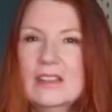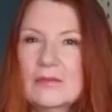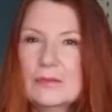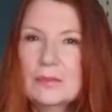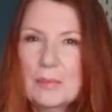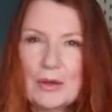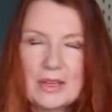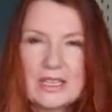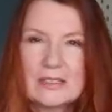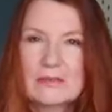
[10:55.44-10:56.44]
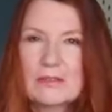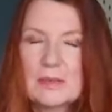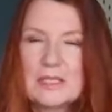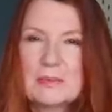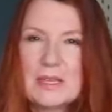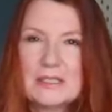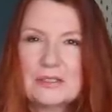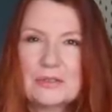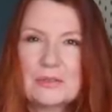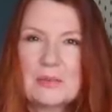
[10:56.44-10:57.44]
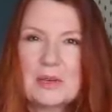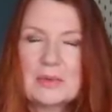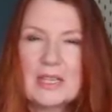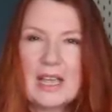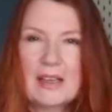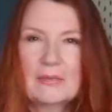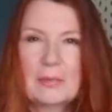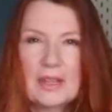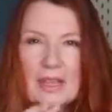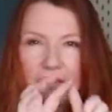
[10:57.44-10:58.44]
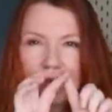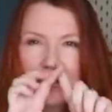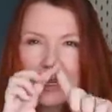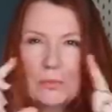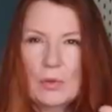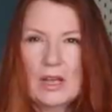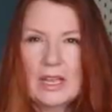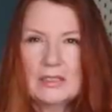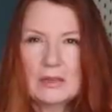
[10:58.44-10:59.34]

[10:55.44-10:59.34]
have all the pockets and all the bits and pieces you normally would have, but they have a really wide